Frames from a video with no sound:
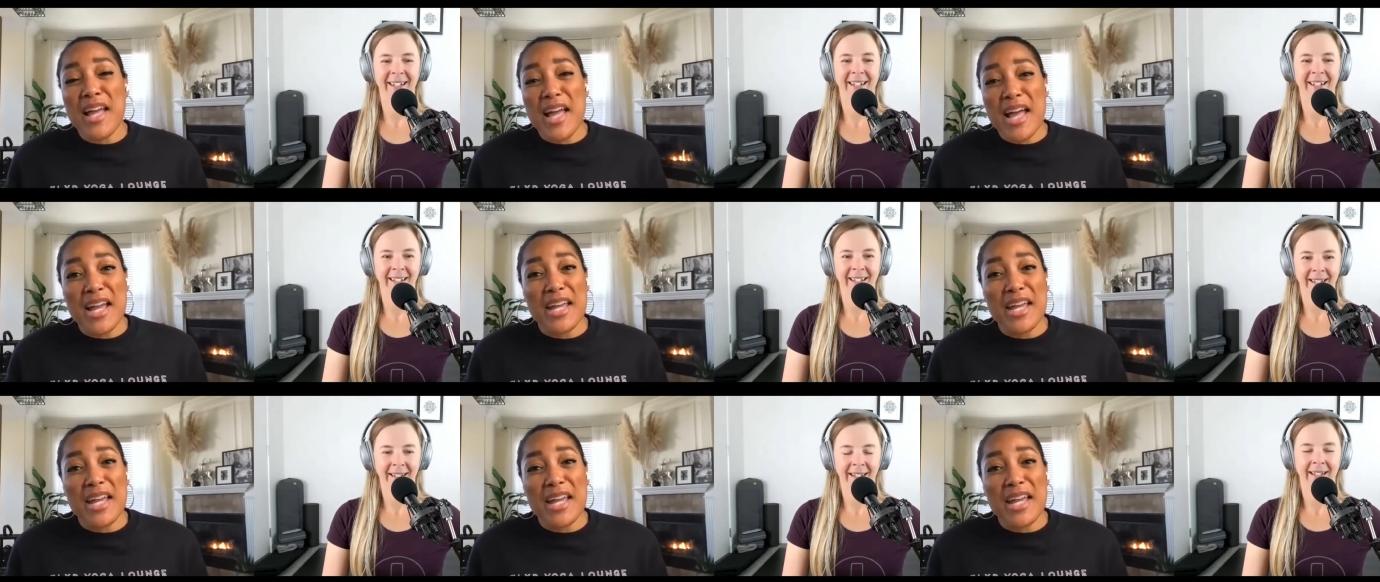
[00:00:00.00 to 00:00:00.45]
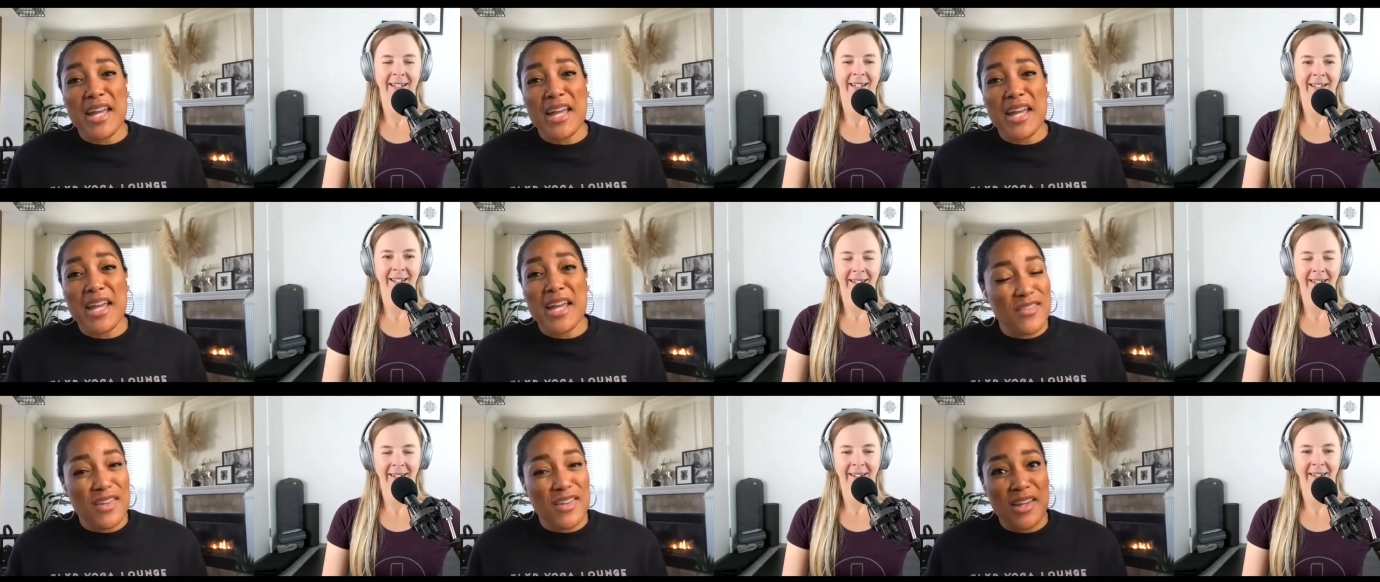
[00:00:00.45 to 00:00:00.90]
Speaker 1: high
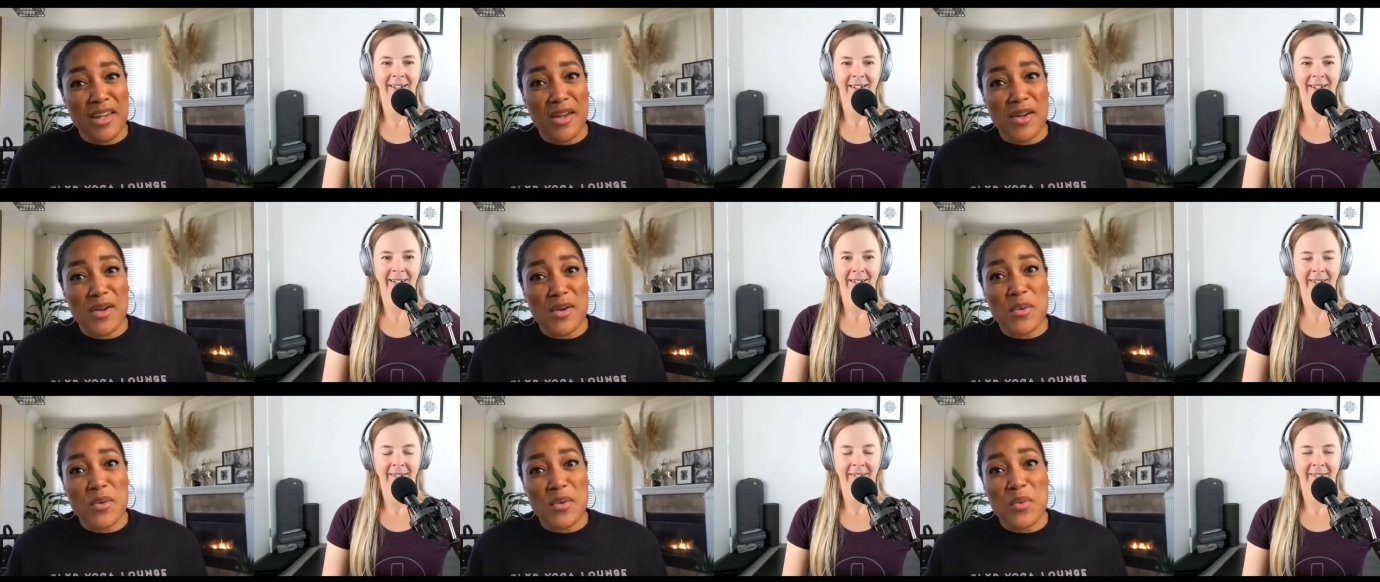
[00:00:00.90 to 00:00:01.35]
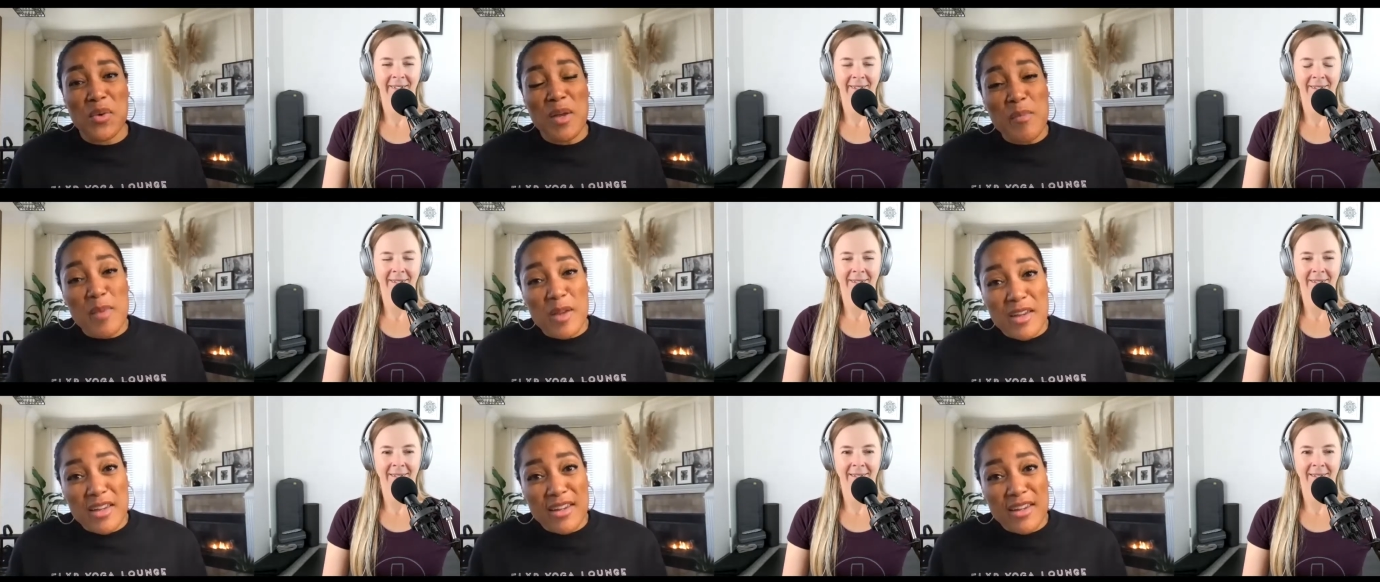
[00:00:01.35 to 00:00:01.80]
achieving
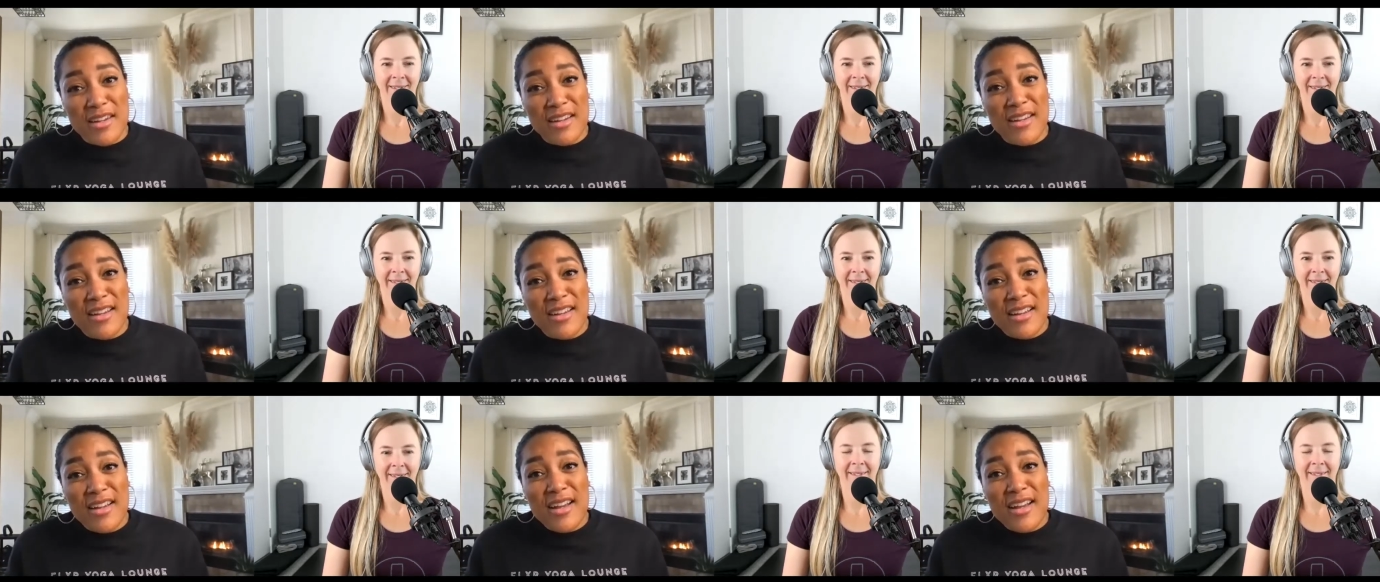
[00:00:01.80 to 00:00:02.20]
women